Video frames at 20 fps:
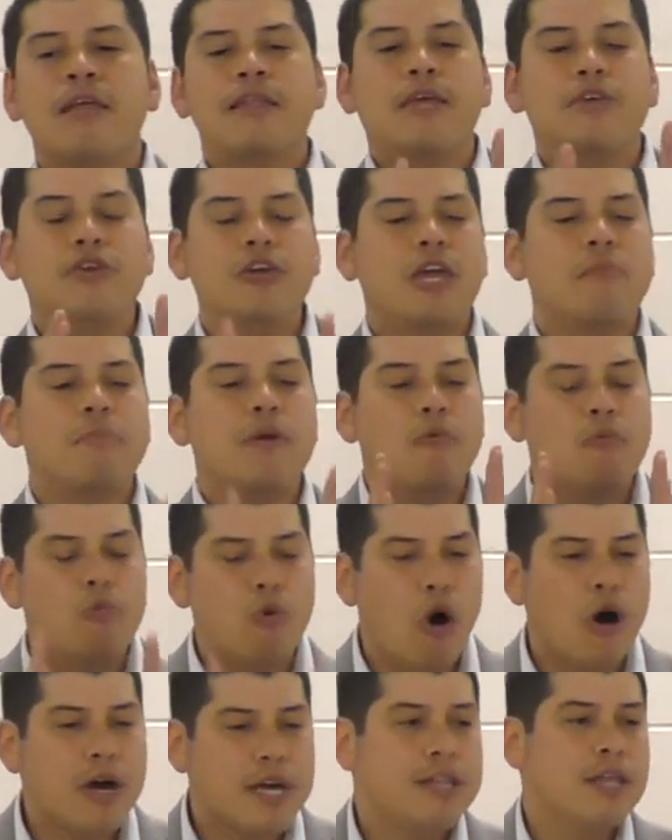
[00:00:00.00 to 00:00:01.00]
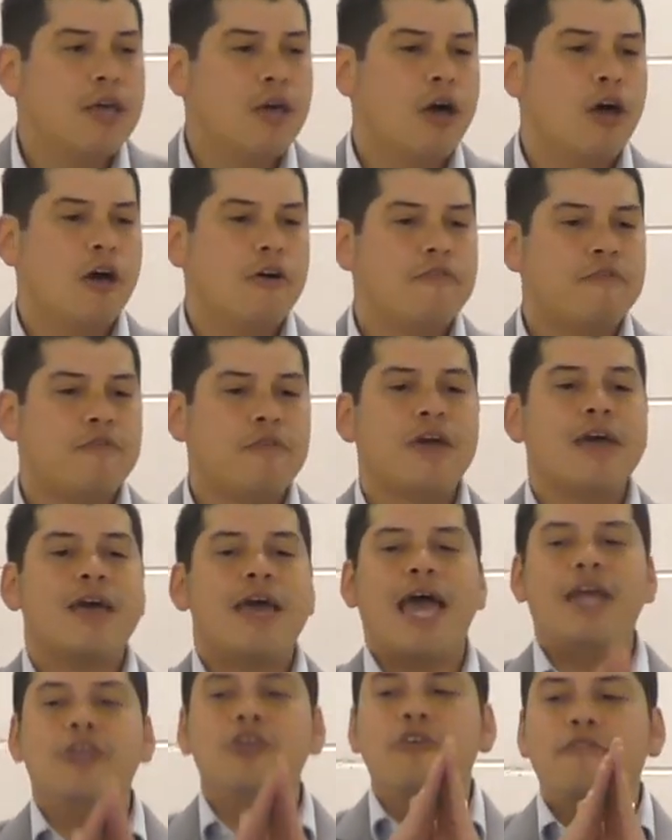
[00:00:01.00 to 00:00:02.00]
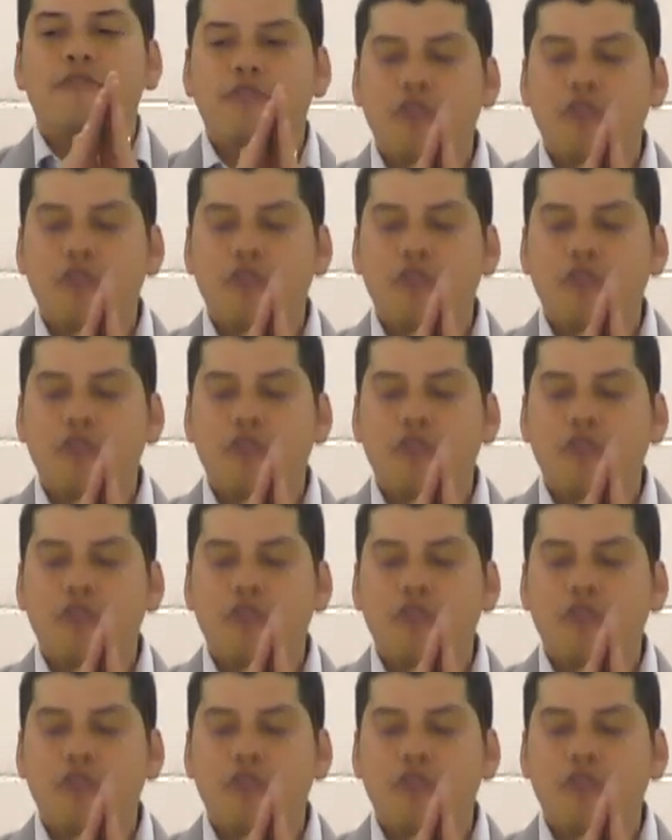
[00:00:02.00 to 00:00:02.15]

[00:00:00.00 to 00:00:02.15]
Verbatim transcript: that you can be walking the earth and you've